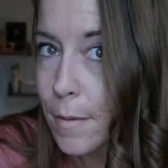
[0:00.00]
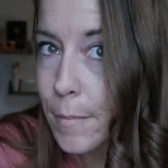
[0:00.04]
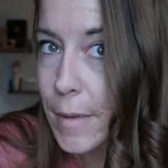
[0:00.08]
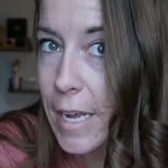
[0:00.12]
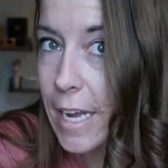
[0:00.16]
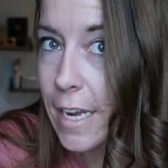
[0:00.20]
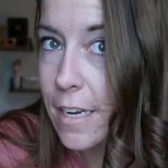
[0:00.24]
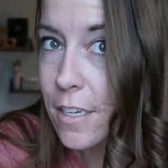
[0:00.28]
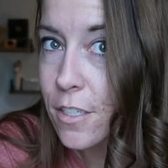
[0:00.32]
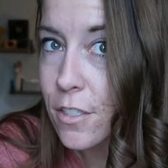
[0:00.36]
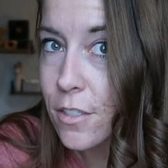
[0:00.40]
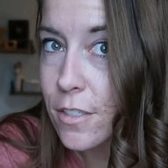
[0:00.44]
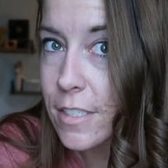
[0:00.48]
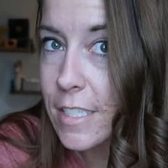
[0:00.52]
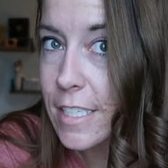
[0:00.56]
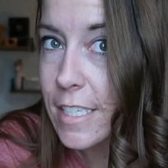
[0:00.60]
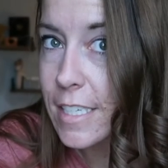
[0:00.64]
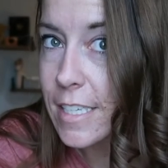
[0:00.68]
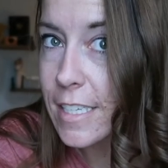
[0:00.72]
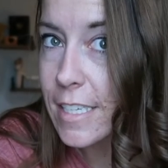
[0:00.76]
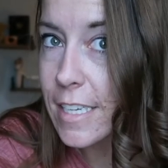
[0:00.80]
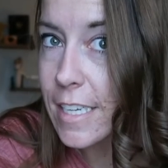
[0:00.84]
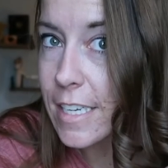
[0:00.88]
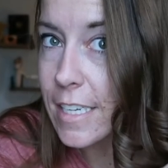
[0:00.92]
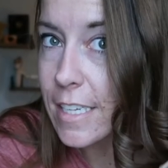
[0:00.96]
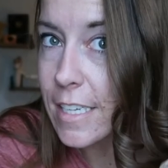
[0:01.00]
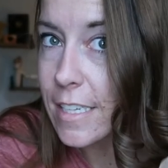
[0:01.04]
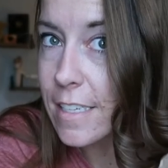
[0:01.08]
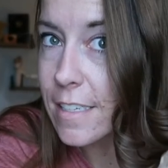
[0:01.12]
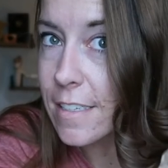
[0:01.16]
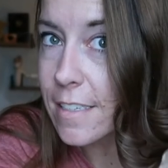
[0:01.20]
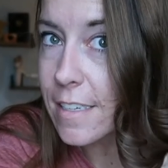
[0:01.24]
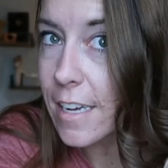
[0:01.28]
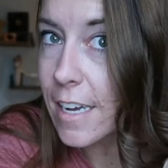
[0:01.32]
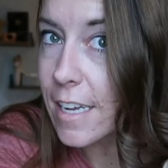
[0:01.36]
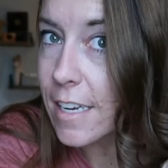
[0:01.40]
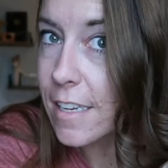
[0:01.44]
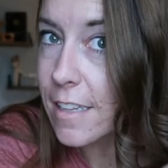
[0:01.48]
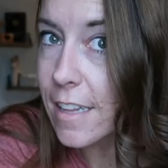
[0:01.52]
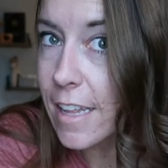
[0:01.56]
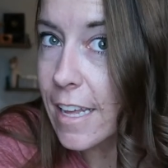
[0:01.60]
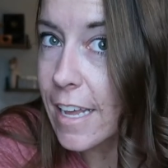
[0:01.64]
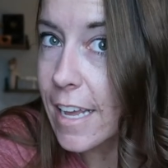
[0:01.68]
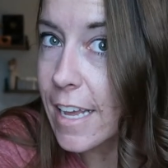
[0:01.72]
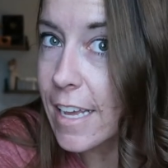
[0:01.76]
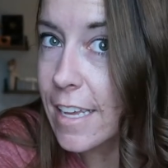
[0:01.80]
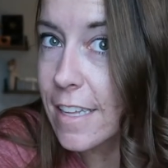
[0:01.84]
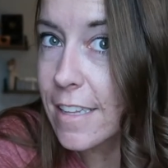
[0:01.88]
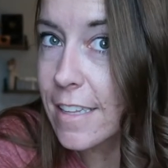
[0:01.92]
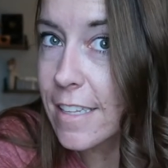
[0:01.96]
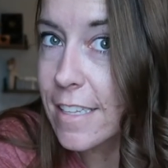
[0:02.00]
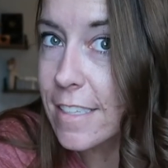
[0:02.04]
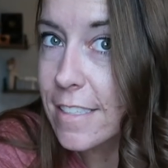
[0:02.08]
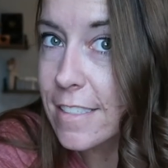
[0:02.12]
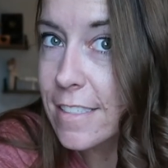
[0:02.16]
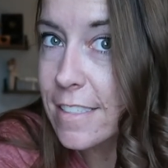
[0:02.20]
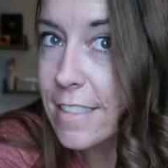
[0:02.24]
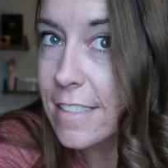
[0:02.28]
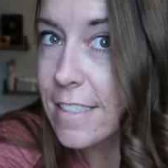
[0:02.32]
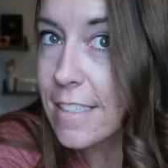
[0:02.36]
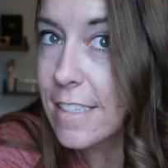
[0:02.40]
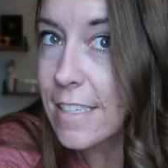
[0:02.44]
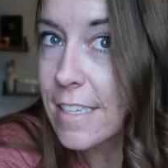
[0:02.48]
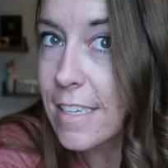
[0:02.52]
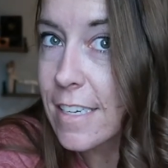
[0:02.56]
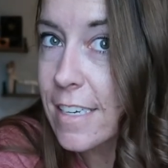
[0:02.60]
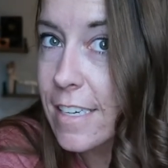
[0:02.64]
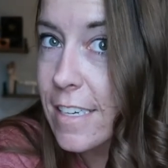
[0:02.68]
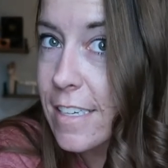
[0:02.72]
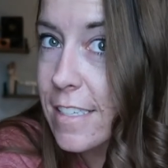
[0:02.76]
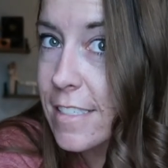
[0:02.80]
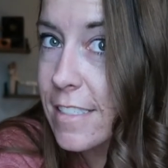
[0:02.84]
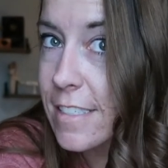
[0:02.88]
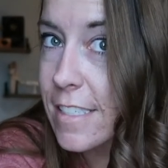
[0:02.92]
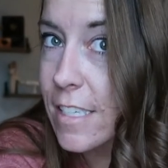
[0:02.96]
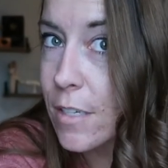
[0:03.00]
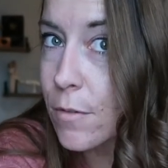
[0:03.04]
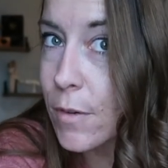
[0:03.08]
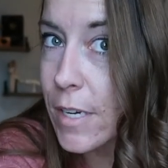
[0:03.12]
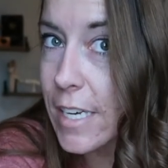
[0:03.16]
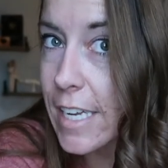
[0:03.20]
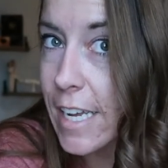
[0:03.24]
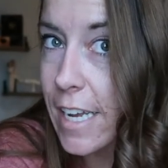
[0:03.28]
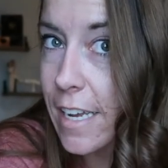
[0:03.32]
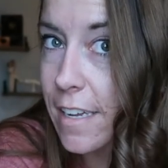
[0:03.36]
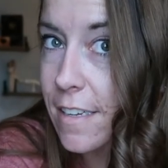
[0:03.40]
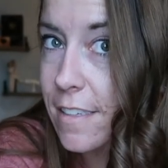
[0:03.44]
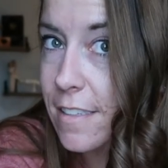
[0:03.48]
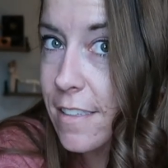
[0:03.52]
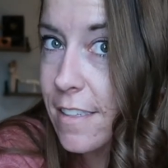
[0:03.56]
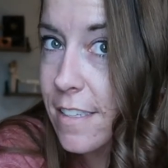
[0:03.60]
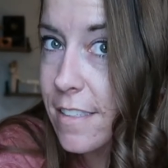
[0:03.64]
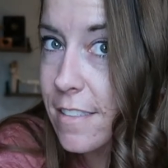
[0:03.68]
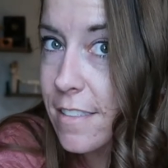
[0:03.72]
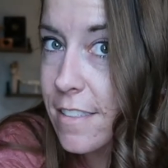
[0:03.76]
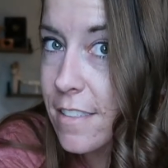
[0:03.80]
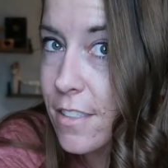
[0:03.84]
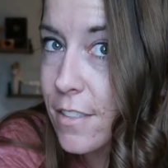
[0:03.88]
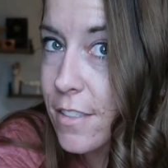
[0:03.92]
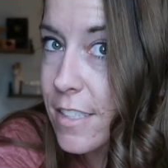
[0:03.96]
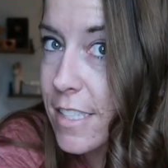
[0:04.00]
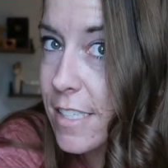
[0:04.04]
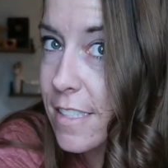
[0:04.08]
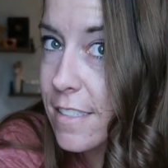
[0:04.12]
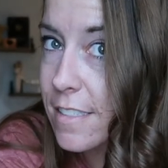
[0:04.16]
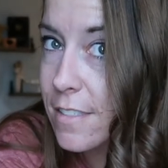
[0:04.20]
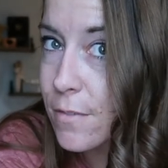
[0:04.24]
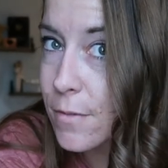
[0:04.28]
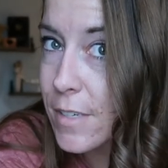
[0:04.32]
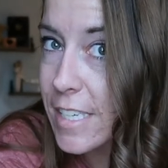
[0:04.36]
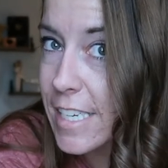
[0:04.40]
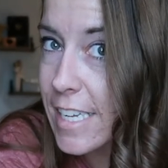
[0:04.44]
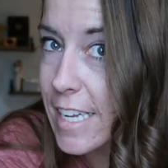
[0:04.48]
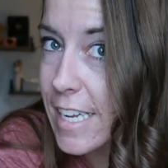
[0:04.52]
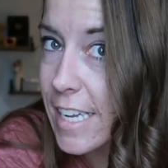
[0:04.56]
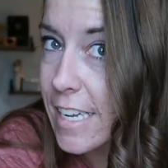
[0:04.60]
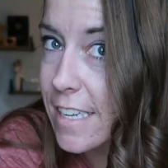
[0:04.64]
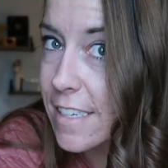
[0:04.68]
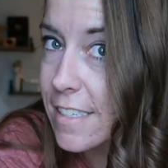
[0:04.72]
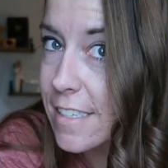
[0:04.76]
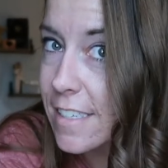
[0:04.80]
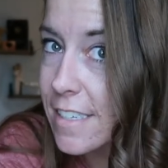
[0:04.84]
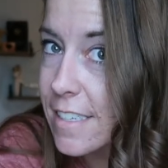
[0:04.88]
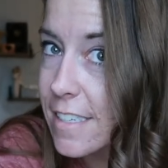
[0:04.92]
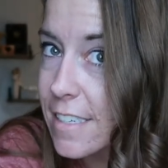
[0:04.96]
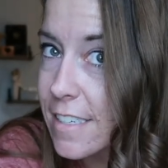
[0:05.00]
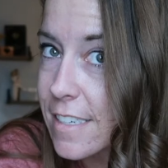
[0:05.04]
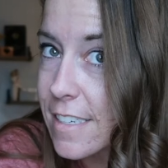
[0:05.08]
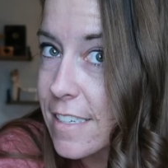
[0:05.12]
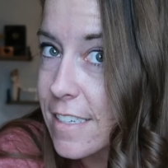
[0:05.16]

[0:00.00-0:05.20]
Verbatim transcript: I'm actually getting kind of the hang of this. See, one hand. Let's do this. One hand.